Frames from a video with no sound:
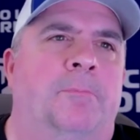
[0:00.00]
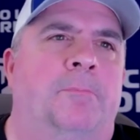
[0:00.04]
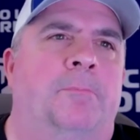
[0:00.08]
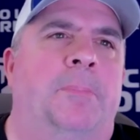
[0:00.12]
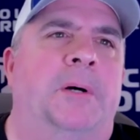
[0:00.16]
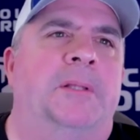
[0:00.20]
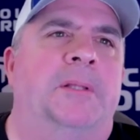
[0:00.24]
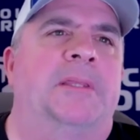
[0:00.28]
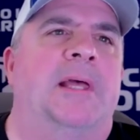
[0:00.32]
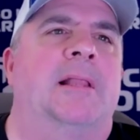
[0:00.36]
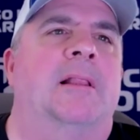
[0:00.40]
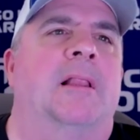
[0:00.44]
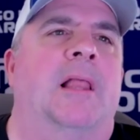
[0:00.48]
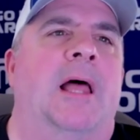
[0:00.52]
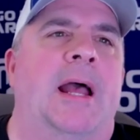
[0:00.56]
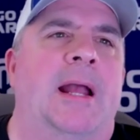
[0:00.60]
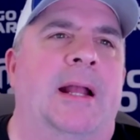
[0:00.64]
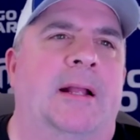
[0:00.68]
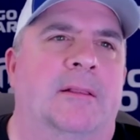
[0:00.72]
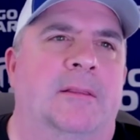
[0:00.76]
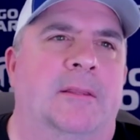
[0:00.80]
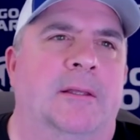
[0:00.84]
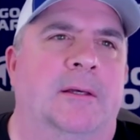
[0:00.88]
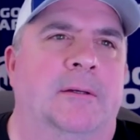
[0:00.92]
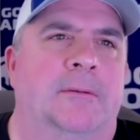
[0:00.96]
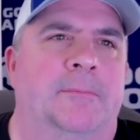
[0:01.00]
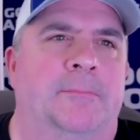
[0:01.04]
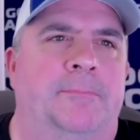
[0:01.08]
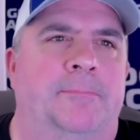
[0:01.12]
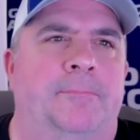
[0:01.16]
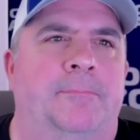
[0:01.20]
But they like the